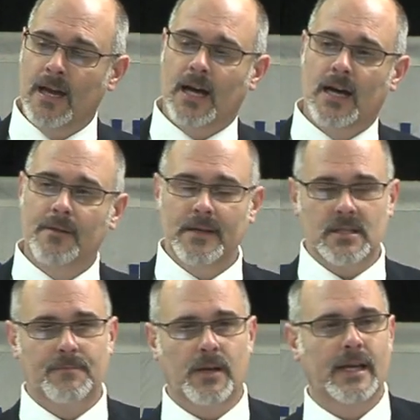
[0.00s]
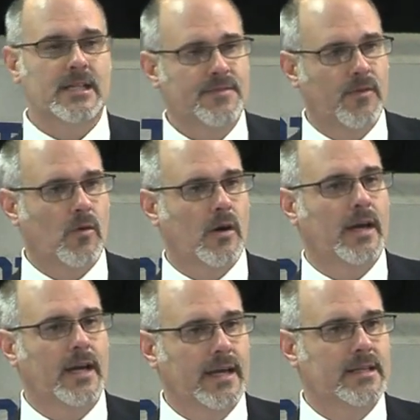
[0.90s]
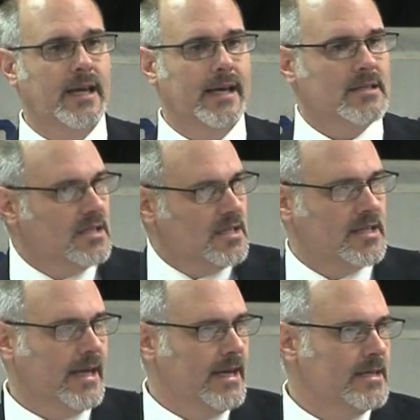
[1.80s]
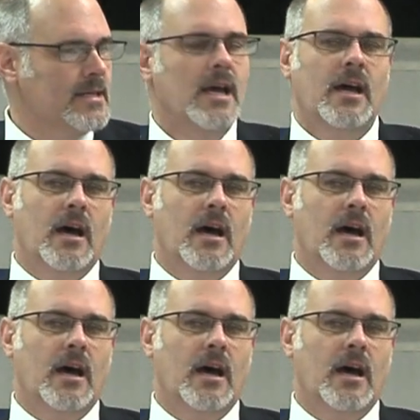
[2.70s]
It's a place for intense disease.